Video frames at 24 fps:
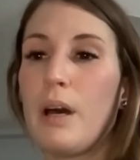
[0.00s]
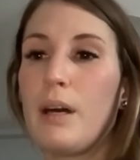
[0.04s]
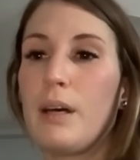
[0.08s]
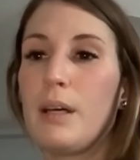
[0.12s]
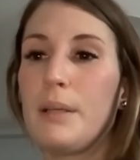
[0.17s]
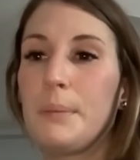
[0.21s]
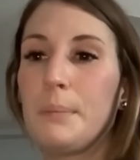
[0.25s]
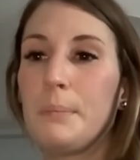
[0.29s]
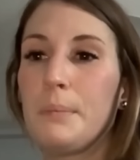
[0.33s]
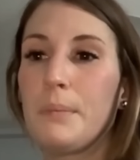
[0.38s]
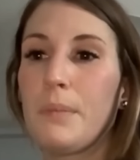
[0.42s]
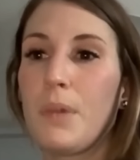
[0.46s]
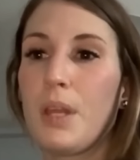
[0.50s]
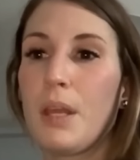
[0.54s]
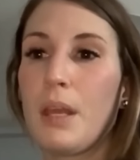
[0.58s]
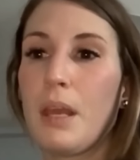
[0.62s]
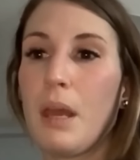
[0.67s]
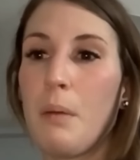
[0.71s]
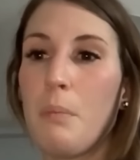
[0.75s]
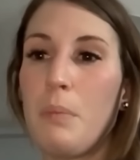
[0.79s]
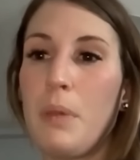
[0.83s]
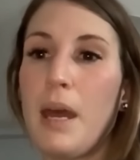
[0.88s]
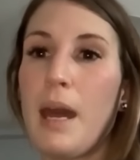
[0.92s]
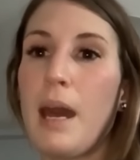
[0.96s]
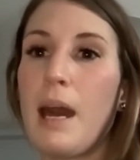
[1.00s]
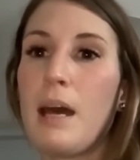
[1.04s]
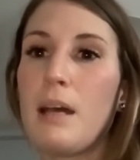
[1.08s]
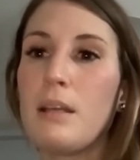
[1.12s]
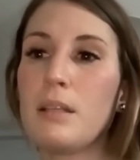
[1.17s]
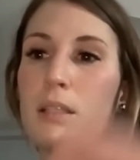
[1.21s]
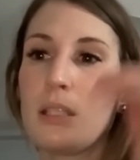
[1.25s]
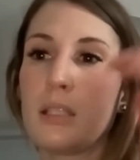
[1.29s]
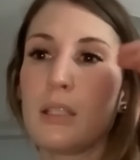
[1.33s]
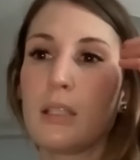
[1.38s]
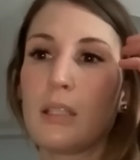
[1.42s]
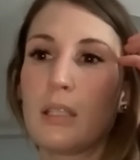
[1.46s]
um, get
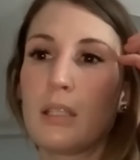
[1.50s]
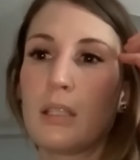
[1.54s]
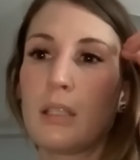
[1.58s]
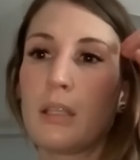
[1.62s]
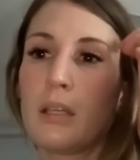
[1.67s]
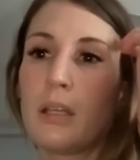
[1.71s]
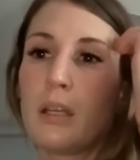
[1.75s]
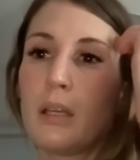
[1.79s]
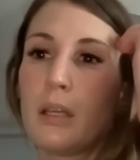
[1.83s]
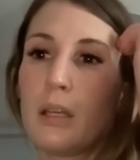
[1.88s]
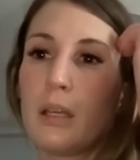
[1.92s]
past.